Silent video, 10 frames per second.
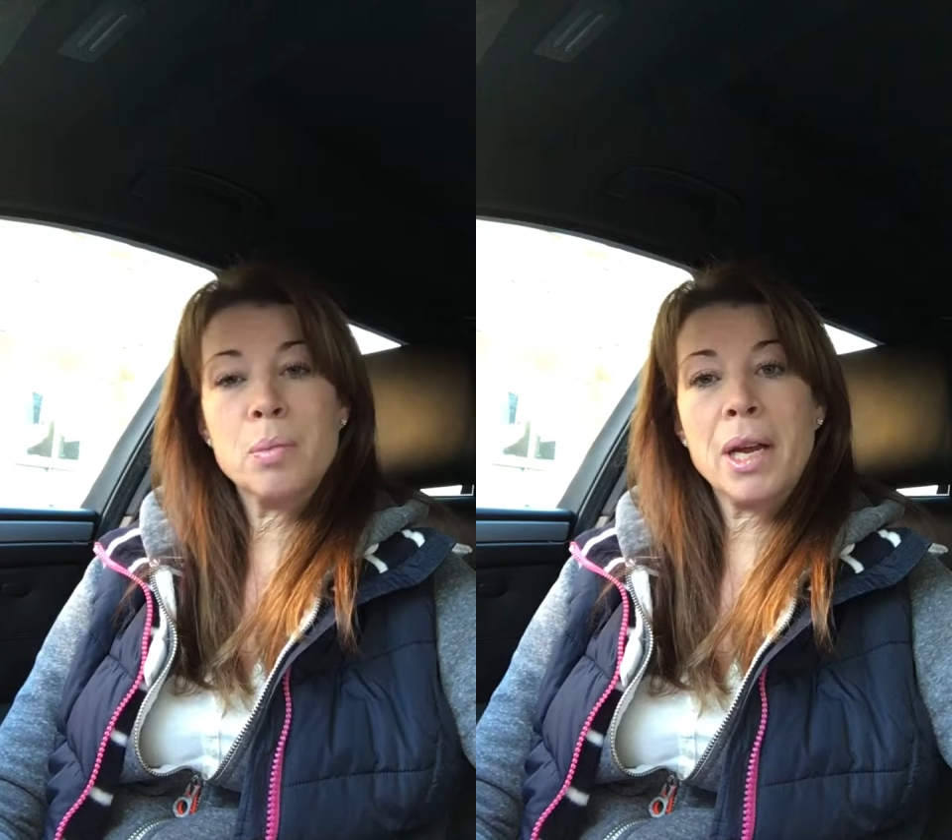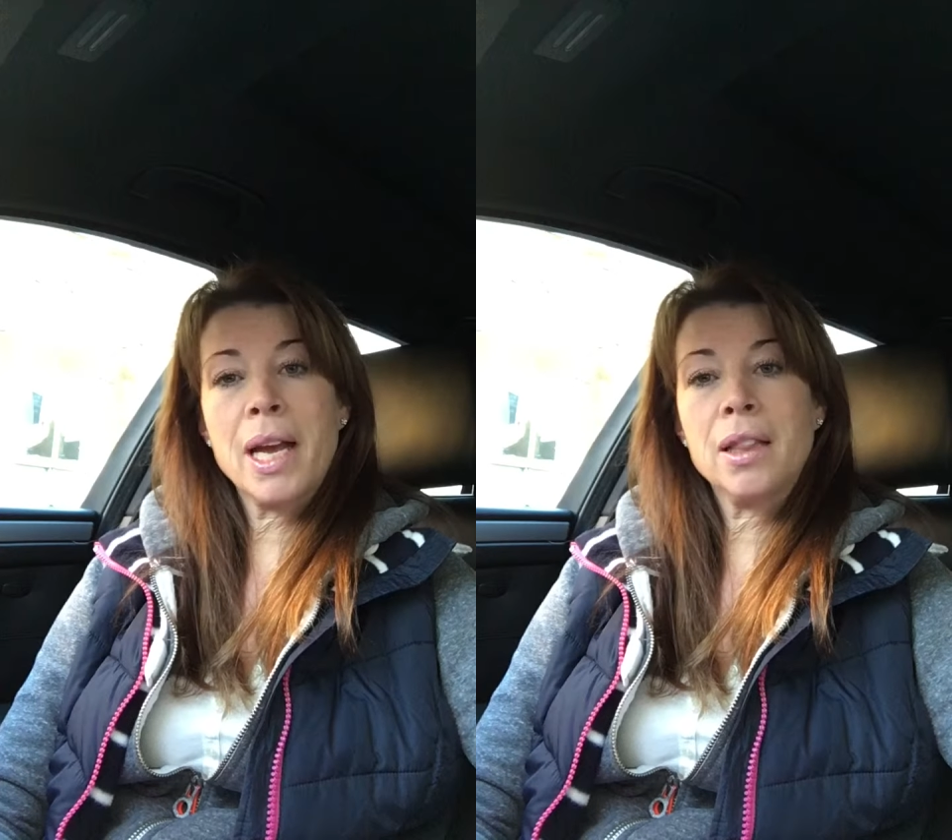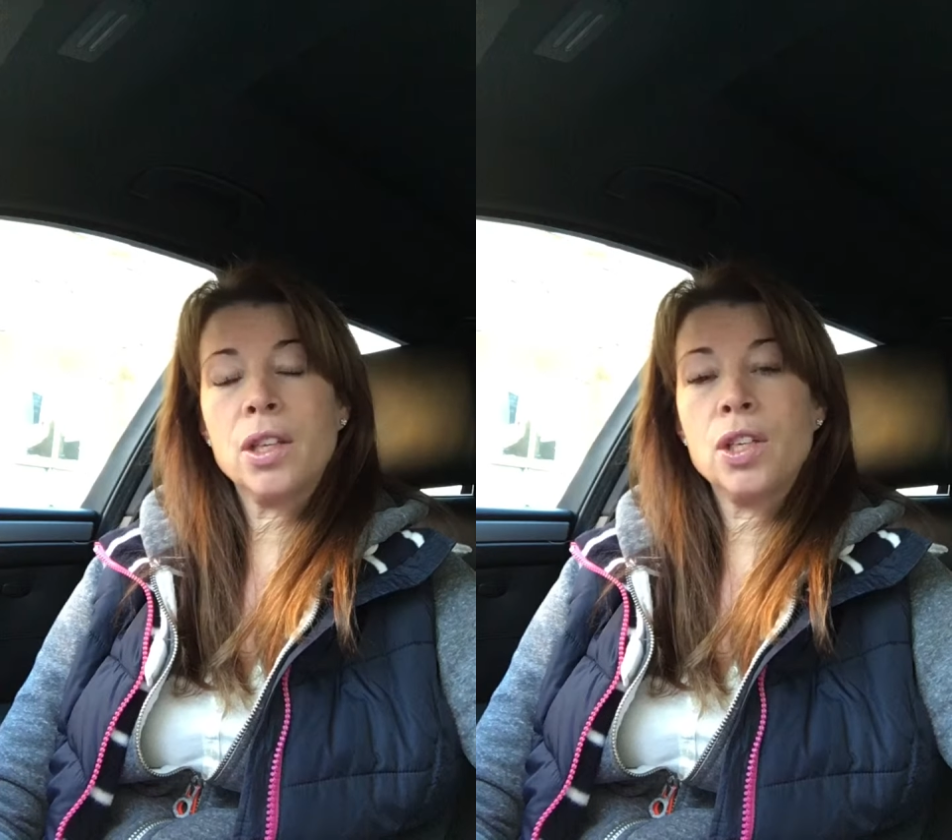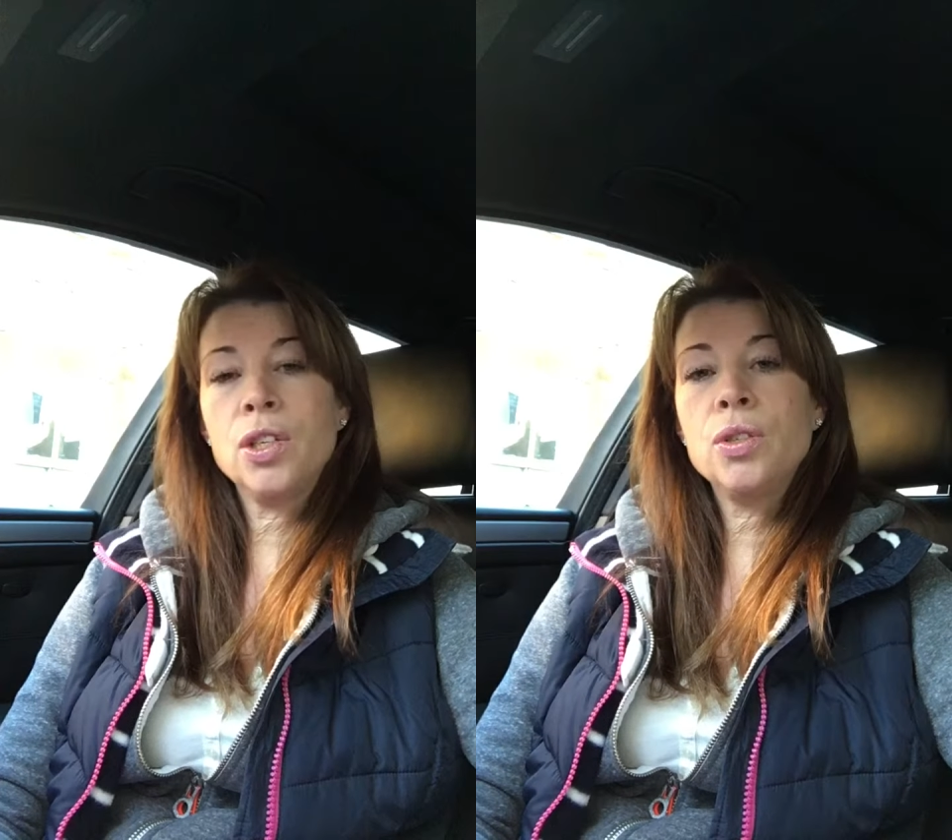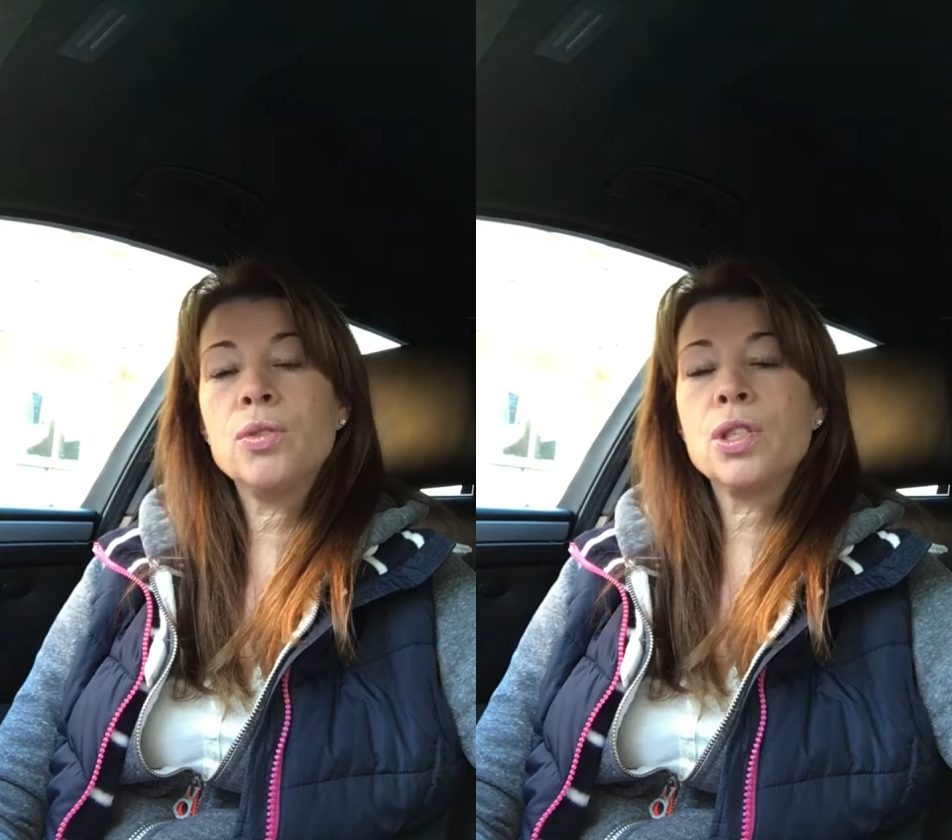but I had the
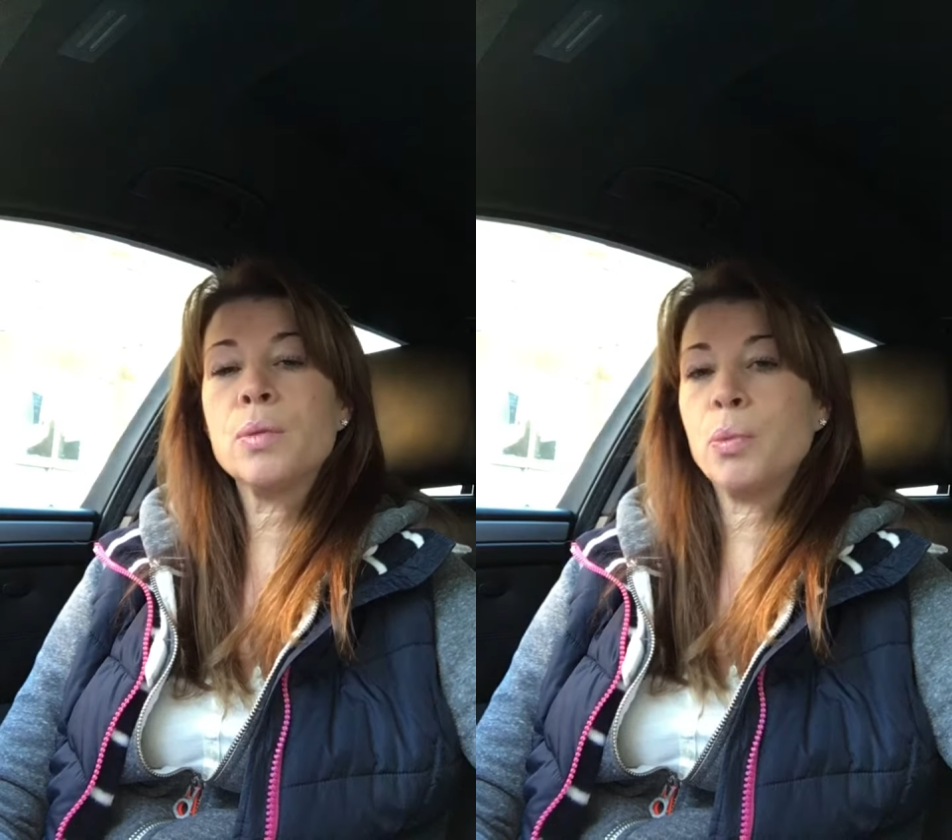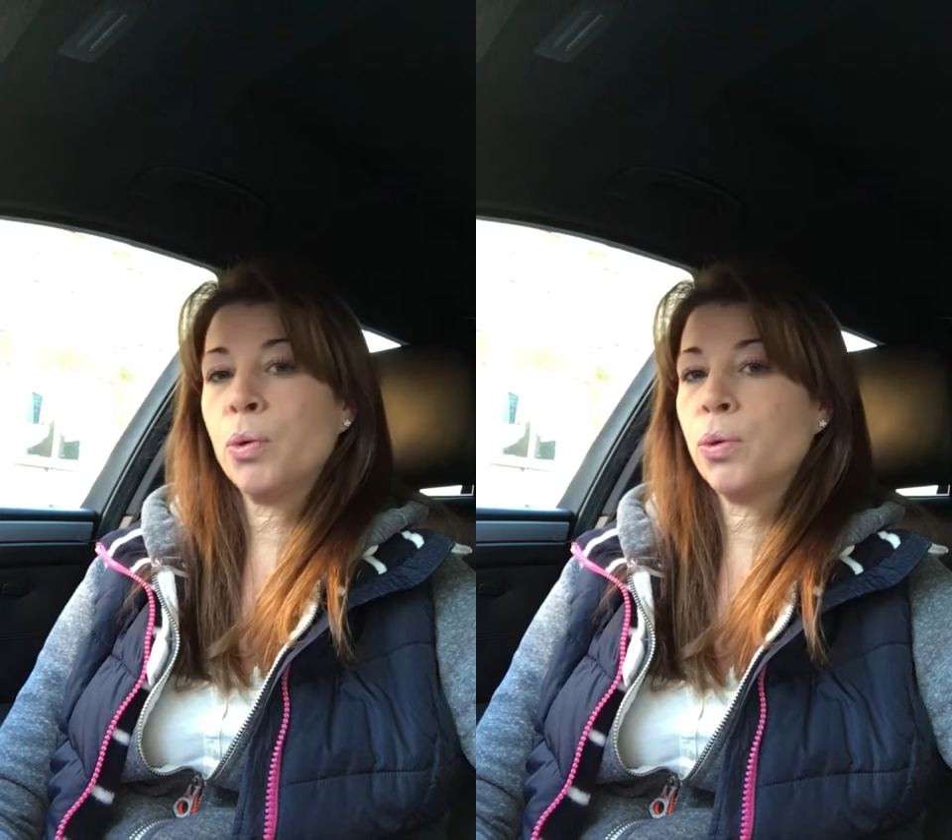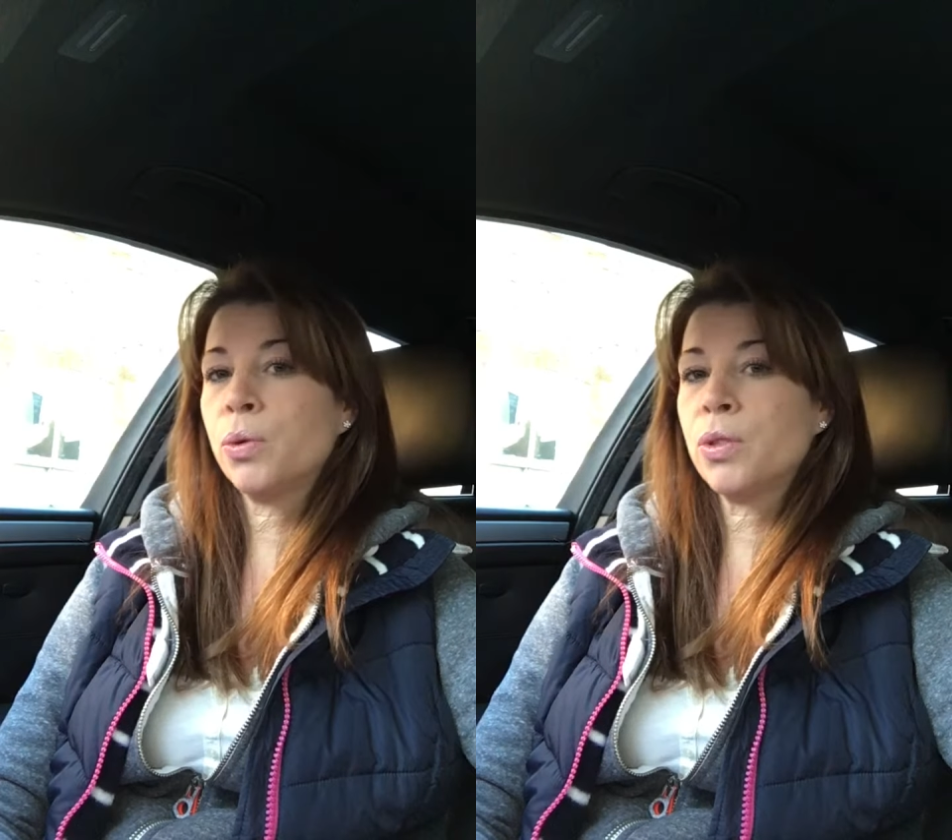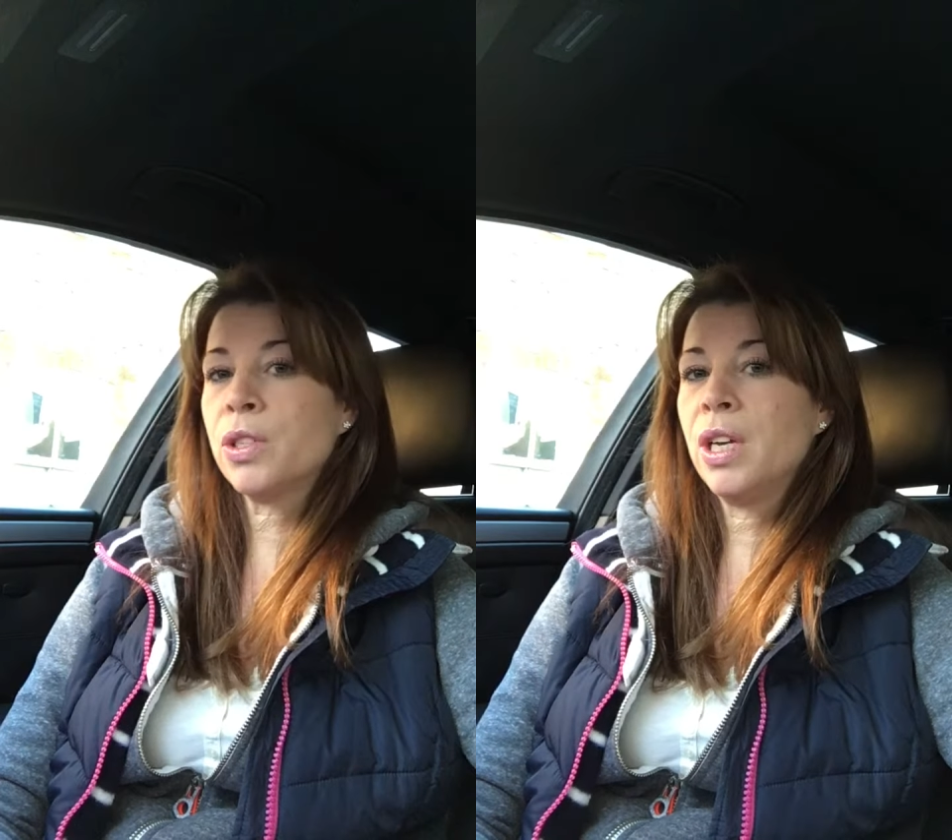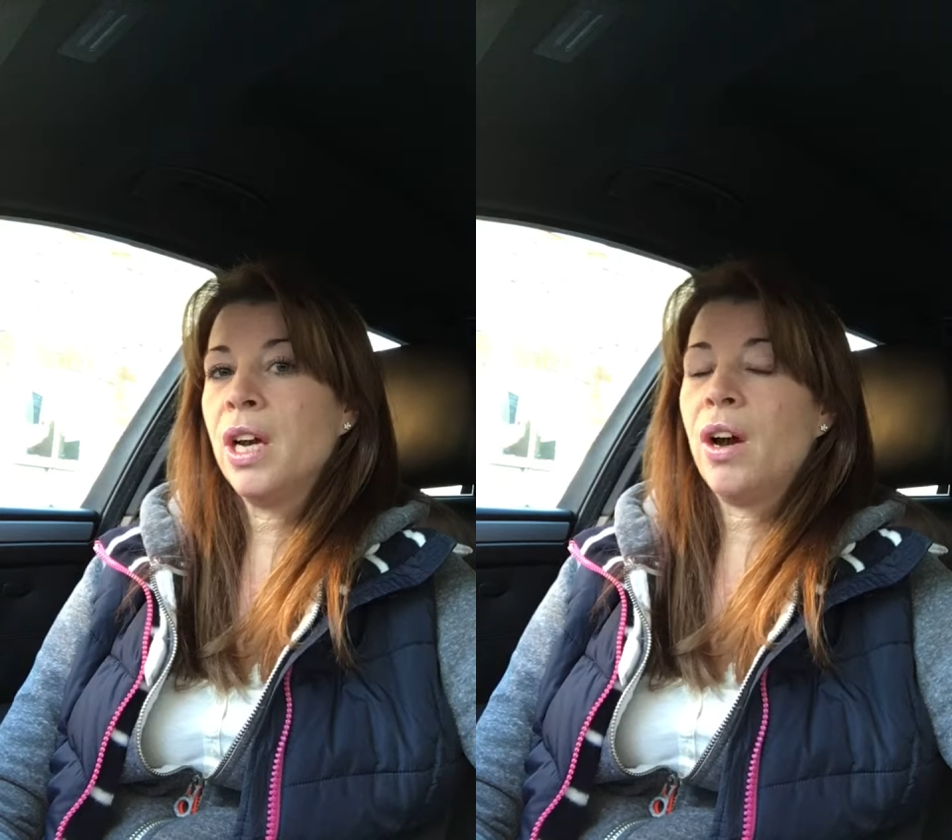huge support